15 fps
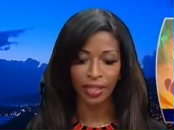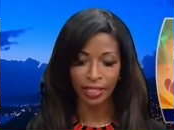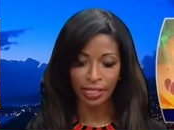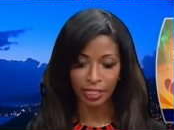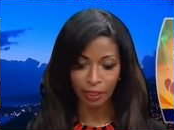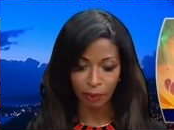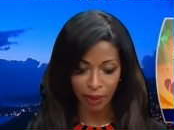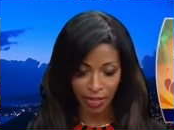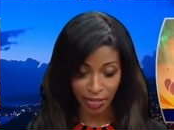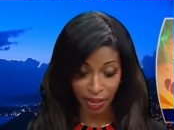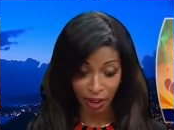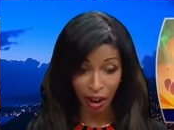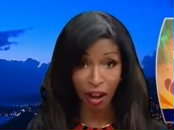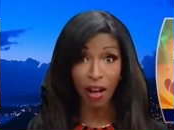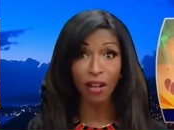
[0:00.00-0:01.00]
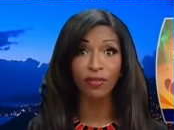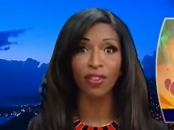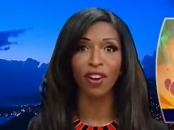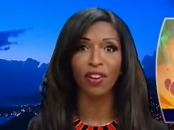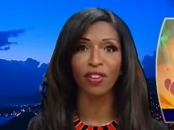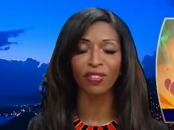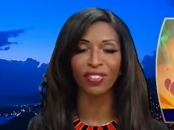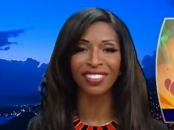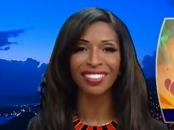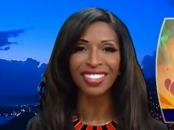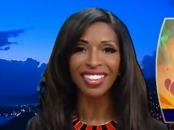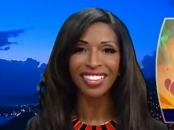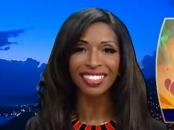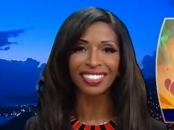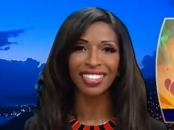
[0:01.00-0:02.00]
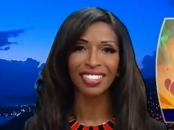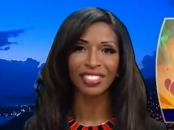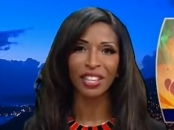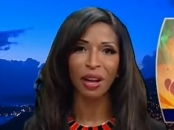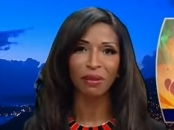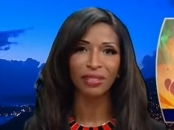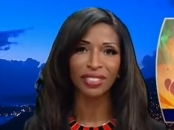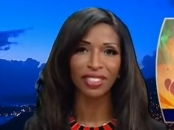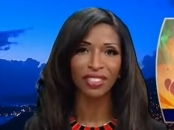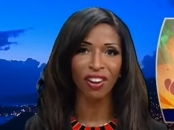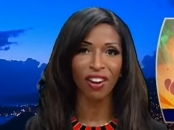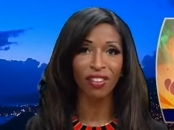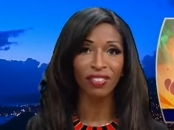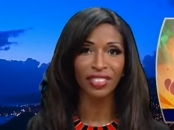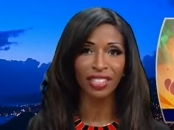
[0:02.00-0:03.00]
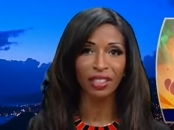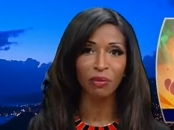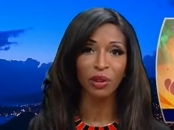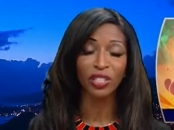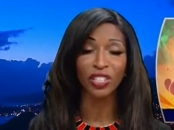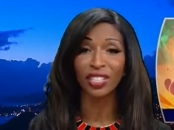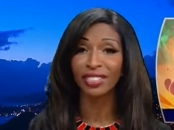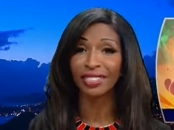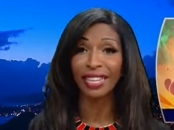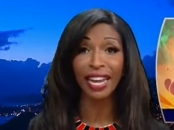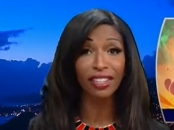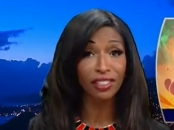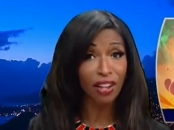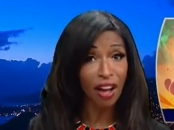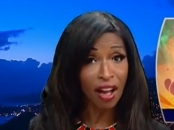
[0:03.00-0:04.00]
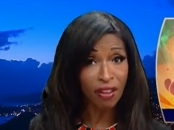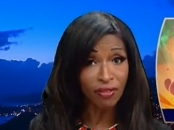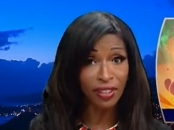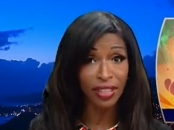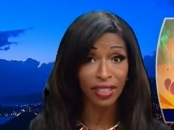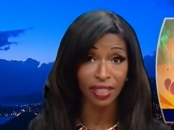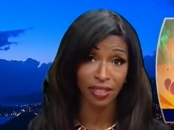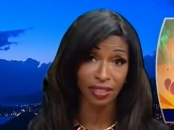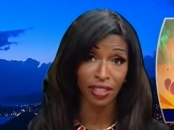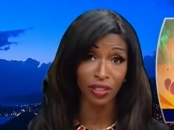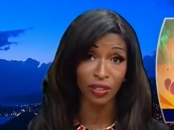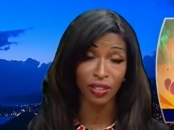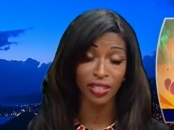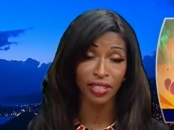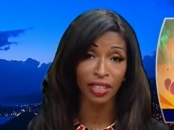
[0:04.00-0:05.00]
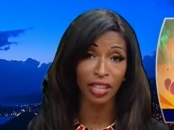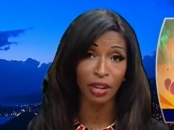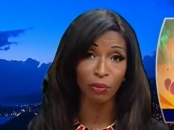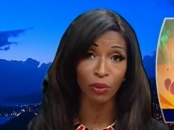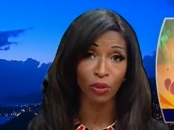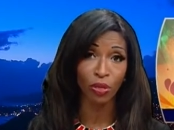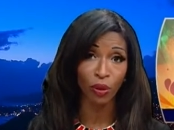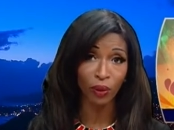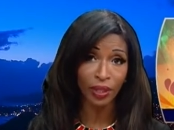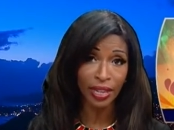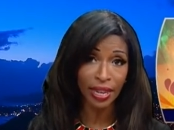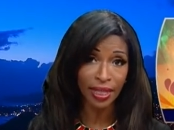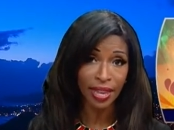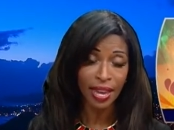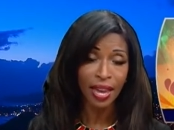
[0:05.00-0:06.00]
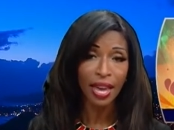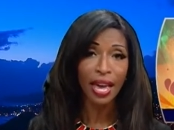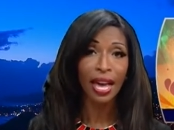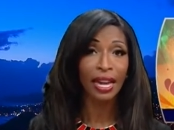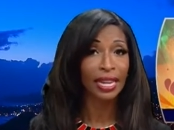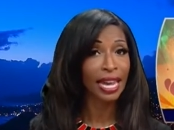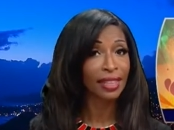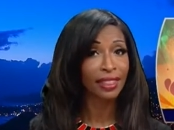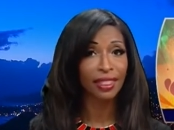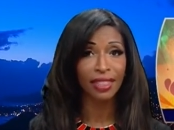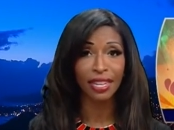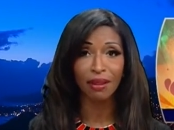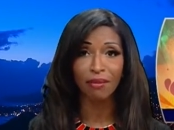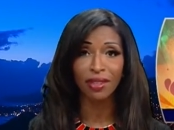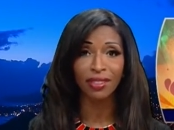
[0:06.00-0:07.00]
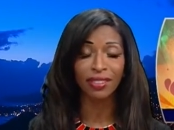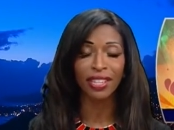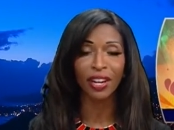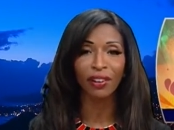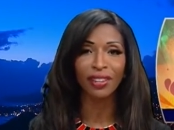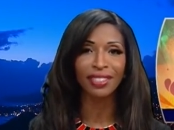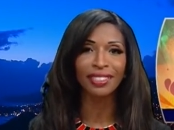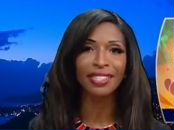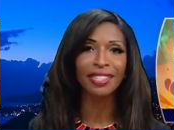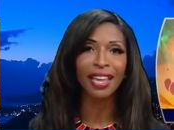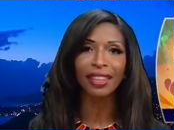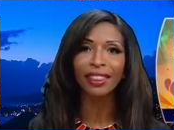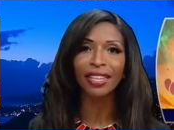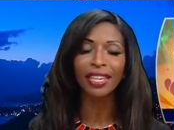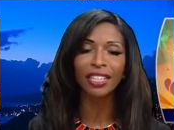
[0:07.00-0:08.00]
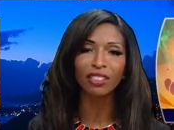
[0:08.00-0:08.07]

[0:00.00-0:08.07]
Speaking of Carnival, St. Thomas's Carnival celebration has kicked off and it continues until April 30th. Again, the theme this year is Nothing